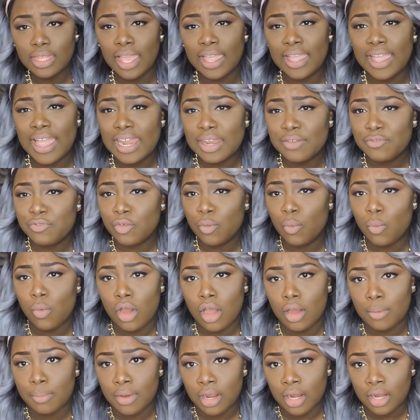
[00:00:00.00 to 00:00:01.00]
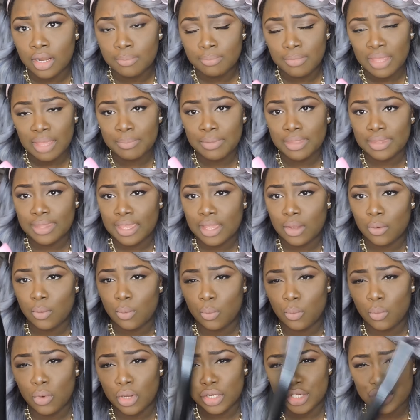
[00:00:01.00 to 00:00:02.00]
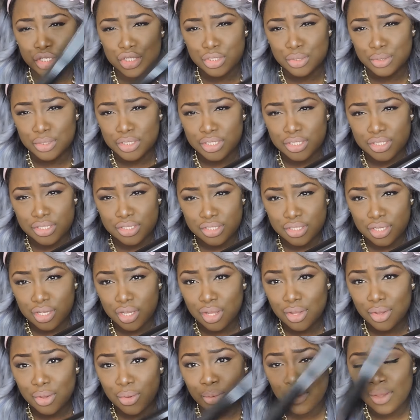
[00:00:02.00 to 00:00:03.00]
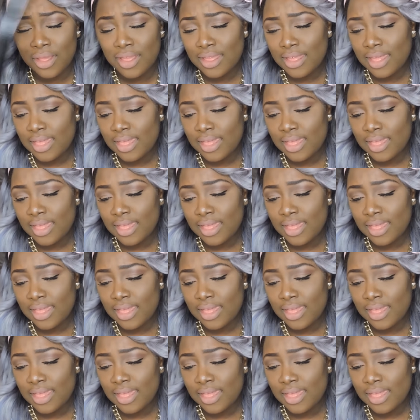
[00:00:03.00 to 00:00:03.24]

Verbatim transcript: I got it from Walmart maybe like one or two years ago.